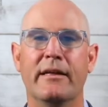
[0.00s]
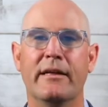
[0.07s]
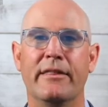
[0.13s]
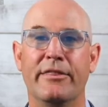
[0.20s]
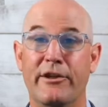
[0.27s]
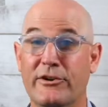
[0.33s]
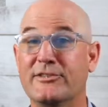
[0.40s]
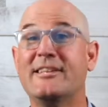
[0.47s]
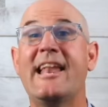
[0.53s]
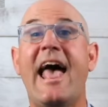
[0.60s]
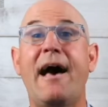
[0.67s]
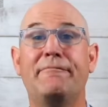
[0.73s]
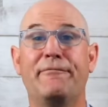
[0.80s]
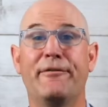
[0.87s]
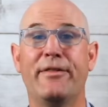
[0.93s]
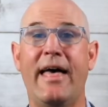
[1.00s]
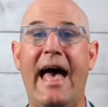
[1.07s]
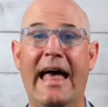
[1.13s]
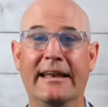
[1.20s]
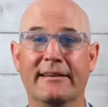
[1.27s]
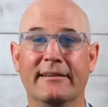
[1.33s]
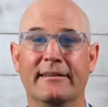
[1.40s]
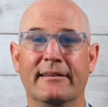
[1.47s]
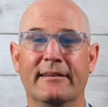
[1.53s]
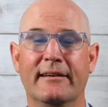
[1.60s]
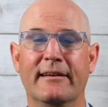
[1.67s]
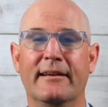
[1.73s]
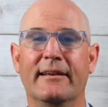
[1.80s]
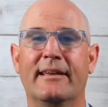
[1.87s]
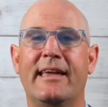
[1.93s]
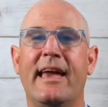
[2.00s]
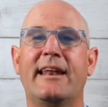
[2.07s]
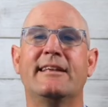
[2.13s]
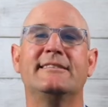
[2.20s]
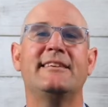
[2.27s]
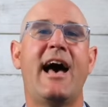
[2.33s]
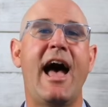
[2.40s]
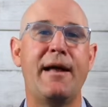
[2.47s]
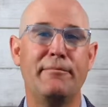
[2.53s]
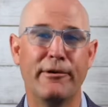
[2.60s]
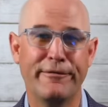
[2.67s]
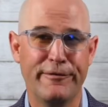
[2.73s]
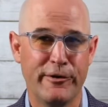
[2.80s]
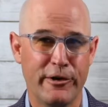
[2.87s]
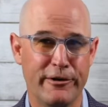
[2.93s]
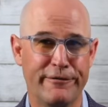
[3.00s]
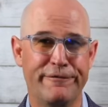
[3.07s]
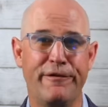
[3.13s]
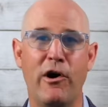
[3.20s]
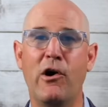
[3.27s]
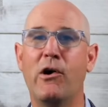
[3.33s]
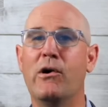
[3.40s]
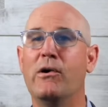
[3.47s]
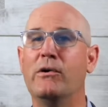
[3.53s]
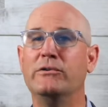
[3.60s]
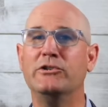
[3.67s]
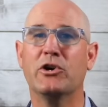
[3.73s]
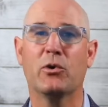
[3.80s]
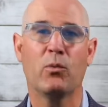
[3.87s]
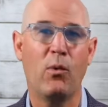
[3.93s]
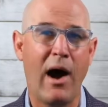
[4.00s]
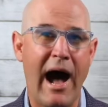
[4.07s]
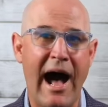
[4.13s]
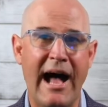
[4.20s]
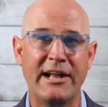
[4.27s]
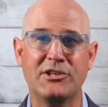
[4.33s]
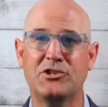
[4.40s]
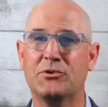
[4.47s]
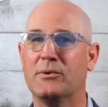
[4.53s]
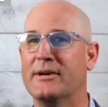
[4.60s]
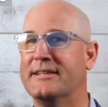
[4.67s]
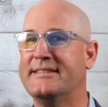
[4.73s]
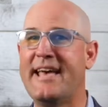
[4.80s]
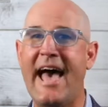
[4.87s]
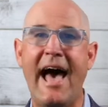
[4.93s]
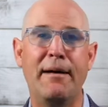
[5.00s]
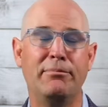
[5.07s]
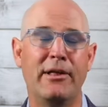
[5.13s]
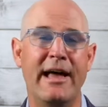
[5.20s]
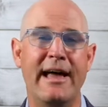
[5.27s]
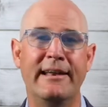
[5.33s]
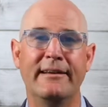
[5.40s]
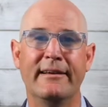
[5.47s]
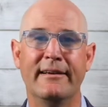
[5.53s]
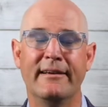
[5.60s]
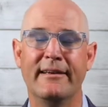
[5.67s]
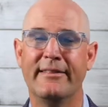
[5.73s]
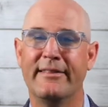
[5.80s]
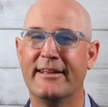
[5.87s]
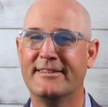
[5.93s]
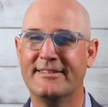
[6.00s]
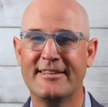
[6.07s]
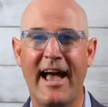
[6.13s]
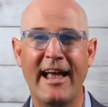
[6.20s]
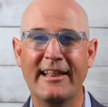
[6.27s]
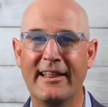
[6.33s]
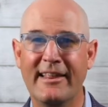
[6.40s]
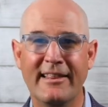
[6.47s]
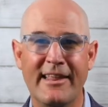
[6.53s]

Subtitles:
there's an app for that. Get a timer for your phone, your watch, or a tablet that silently